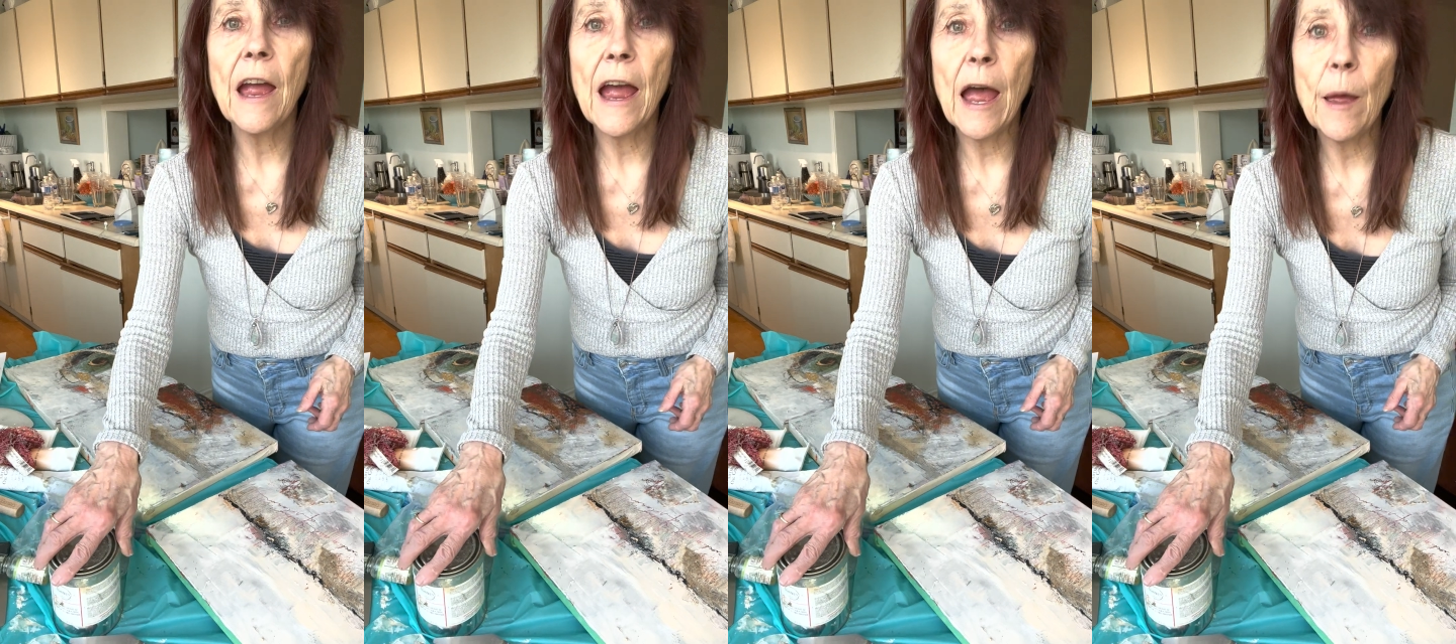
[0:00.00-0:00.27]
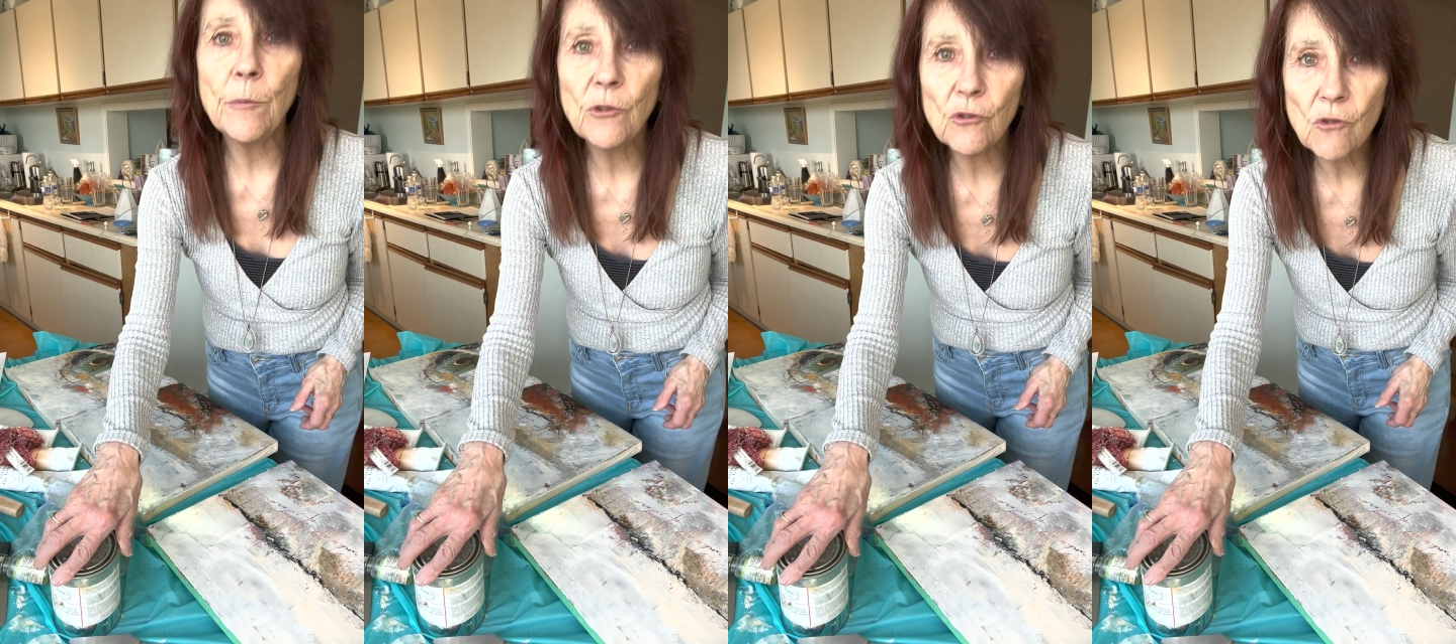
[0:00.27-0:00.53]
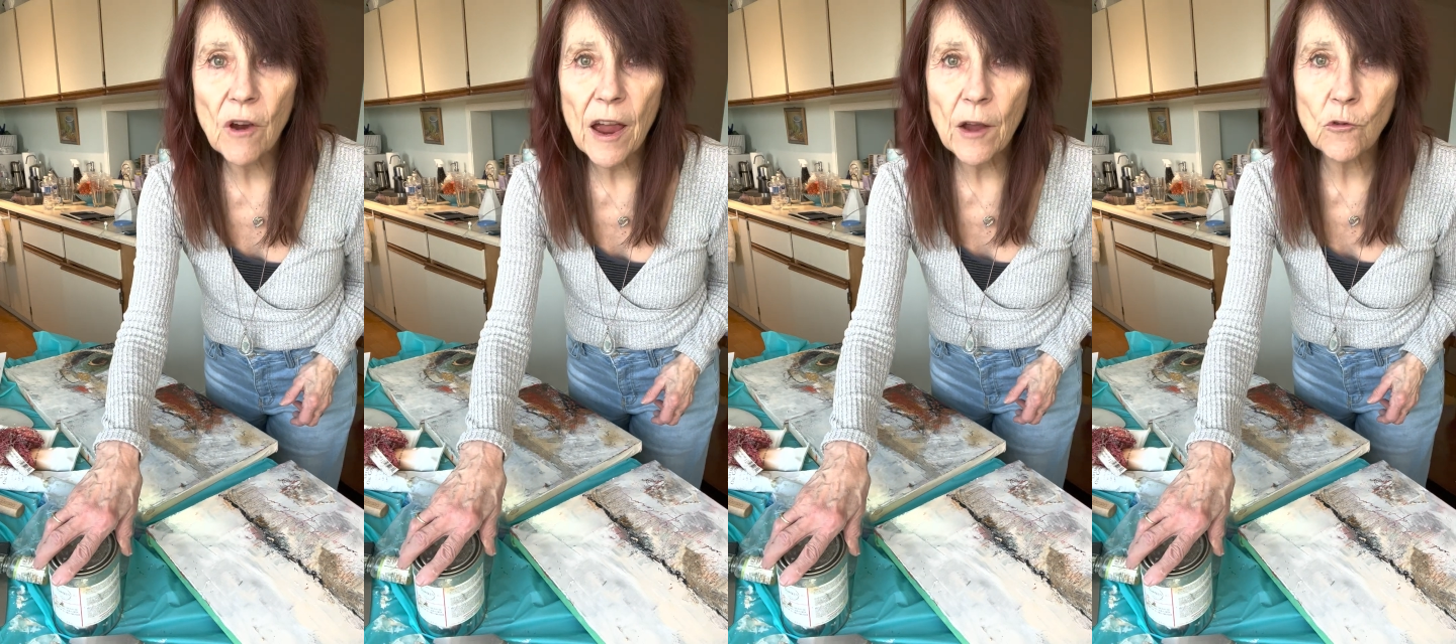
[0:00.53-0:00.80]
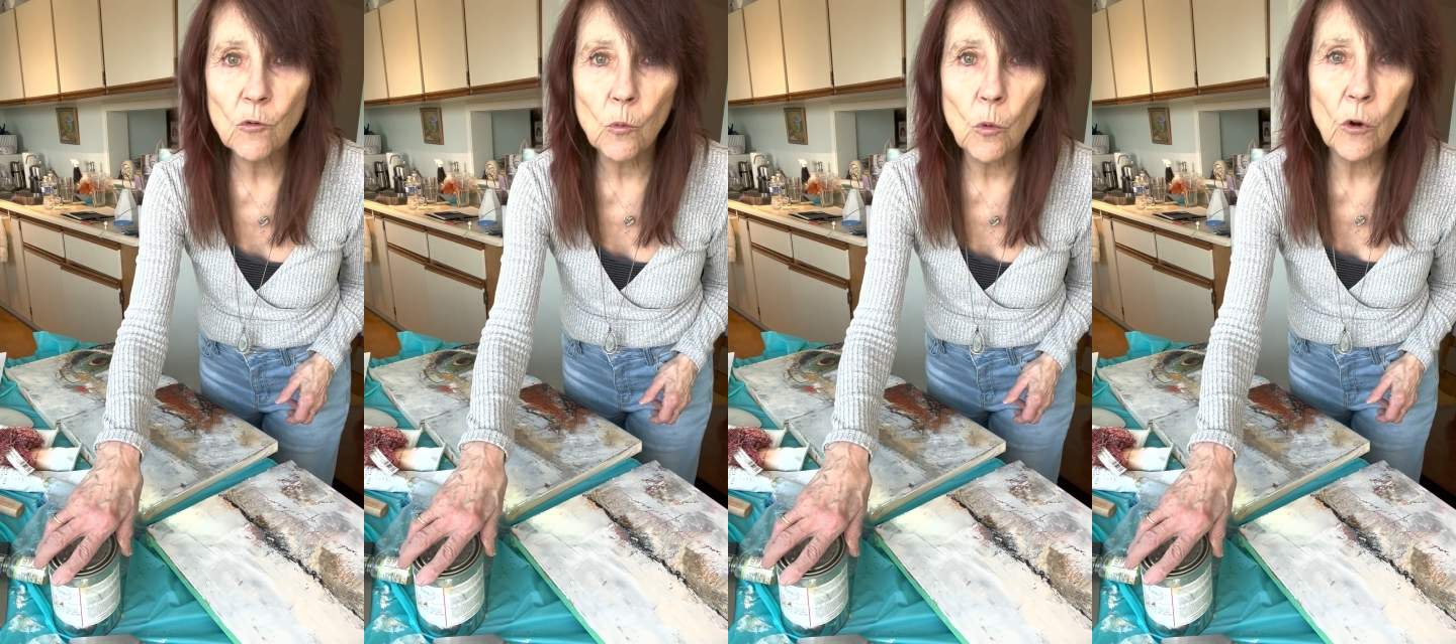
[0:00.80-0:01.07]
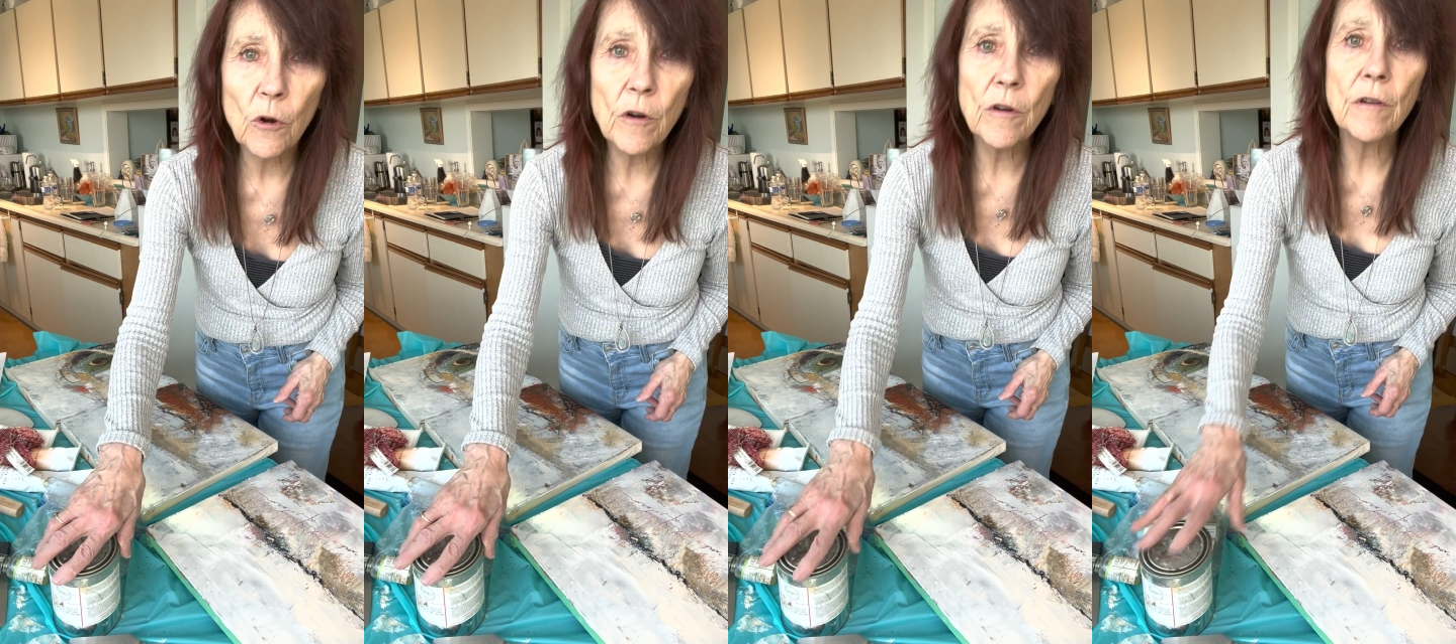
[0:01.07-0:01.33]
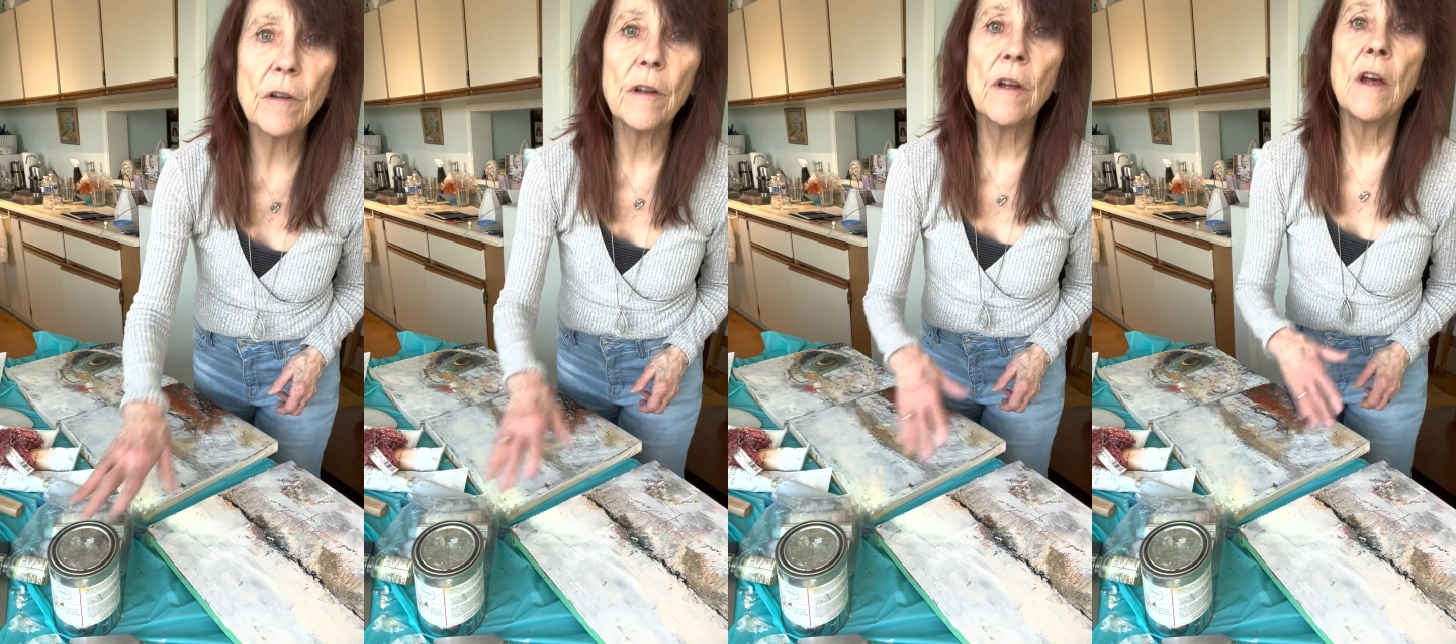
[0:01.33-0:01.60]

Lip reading: abstract work